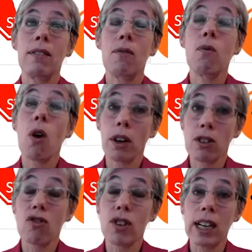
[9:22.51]

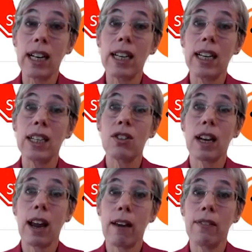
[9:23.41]
want really is
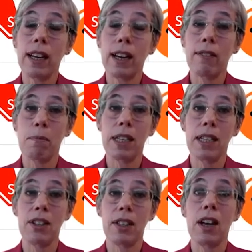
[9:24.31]
to have the
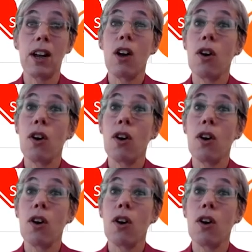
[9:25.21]
information